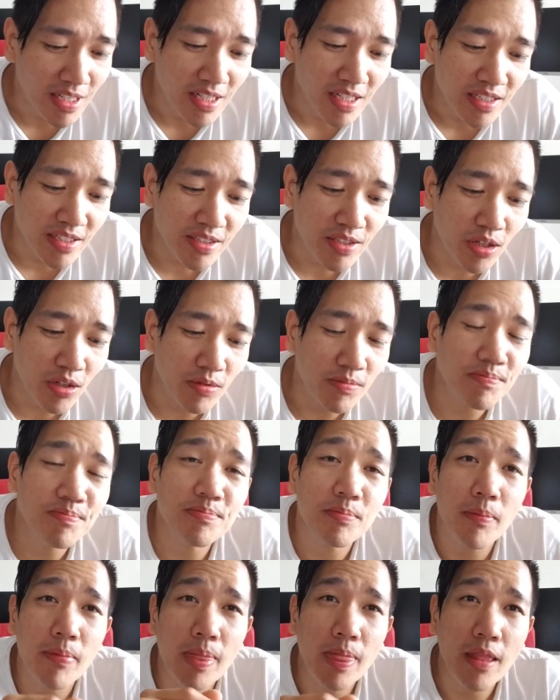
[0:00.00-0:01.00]
So
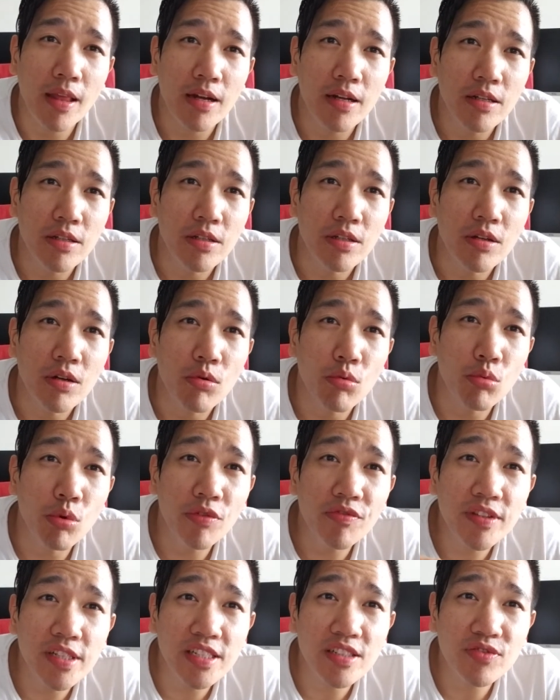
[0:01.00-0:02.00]

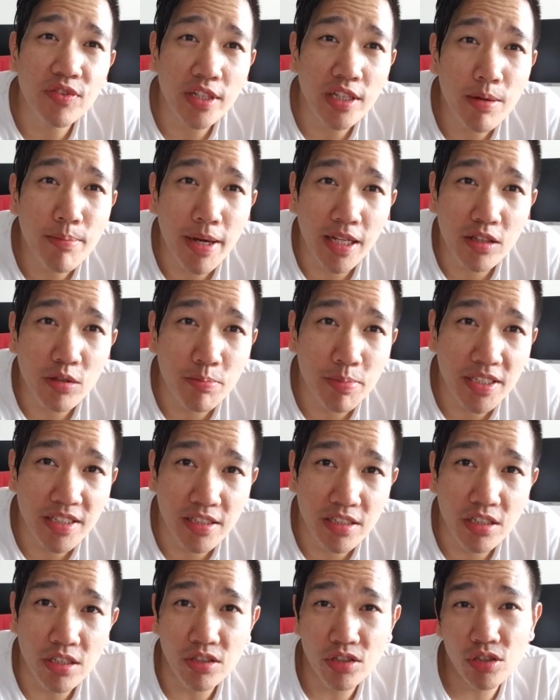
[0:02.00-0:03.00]
with these fundamental
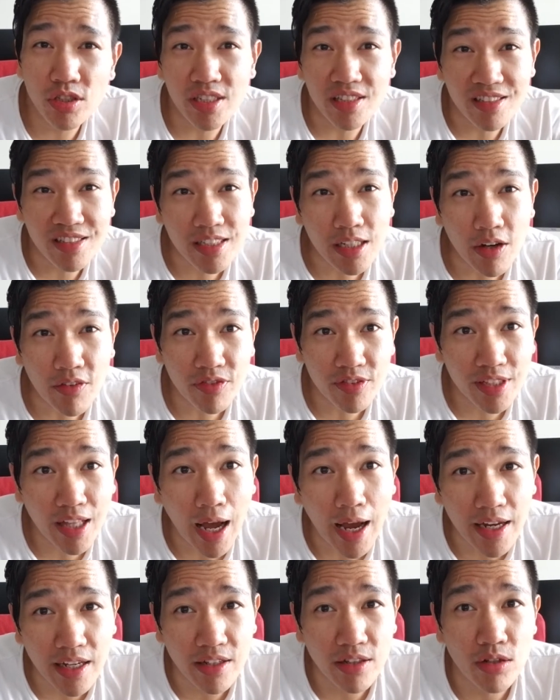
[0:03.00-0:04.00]
positions, you could
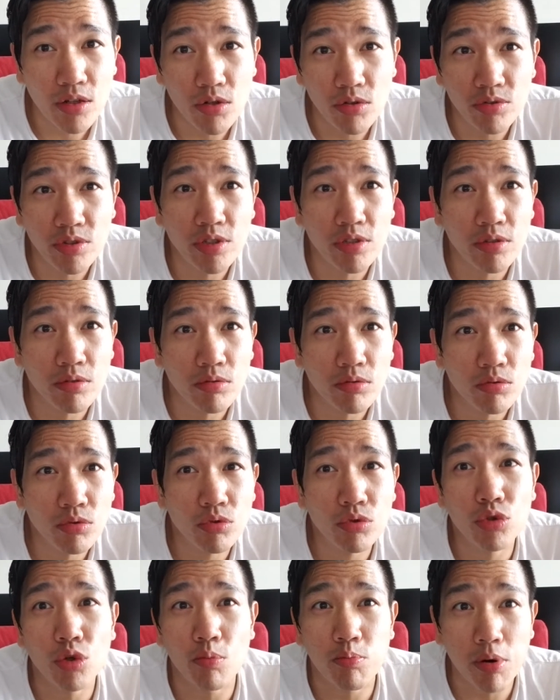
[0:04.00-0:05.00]
self-diagnose
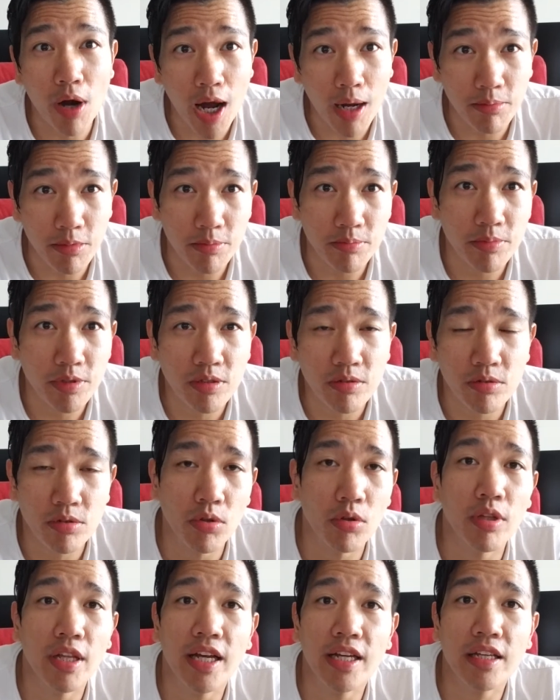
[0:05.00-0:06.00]
your problems.
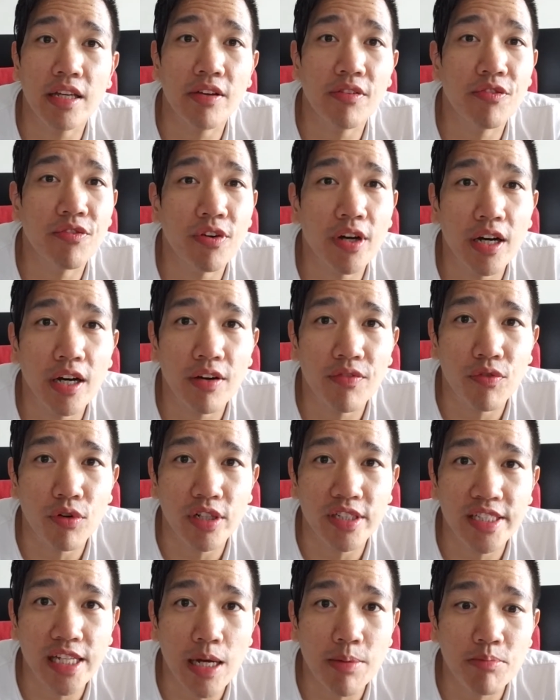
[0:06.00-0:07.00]
So, like if, uh, for
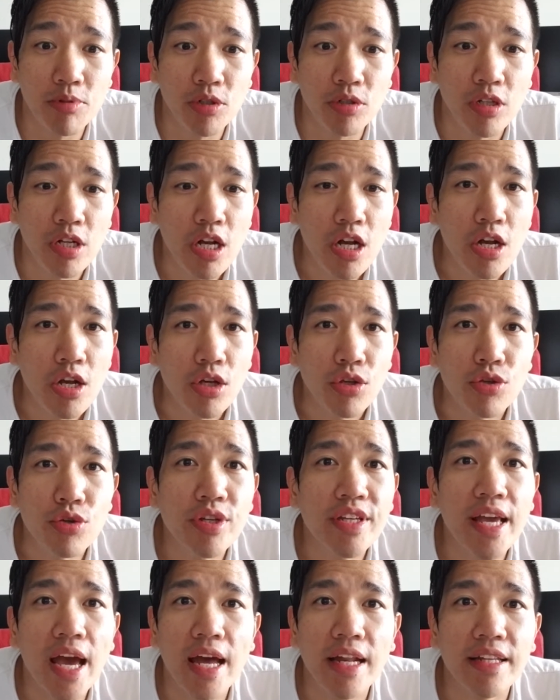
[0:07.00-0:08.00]
example, you
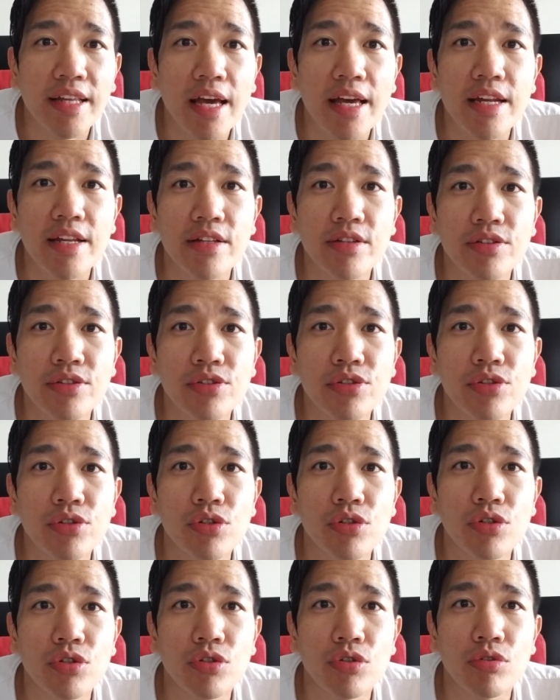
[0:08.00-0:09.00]
can't get
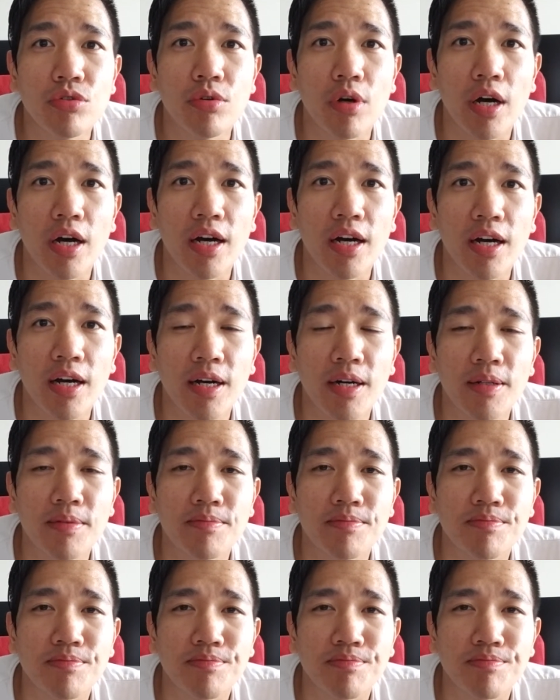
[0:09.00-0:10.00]
into,
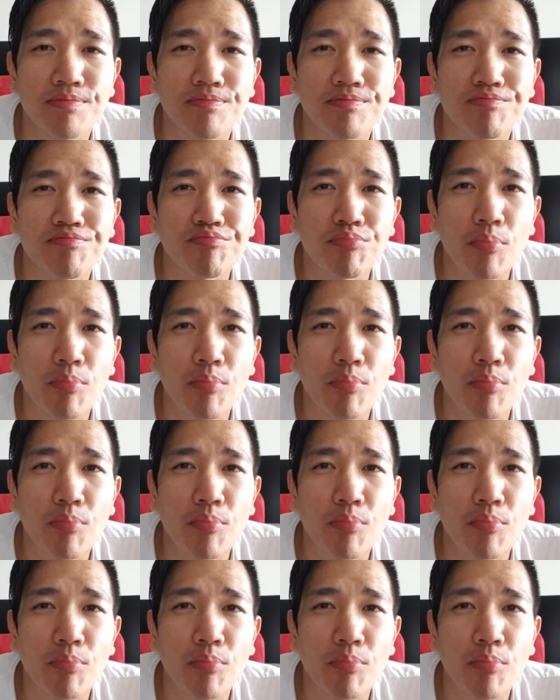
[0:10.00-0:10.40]
um,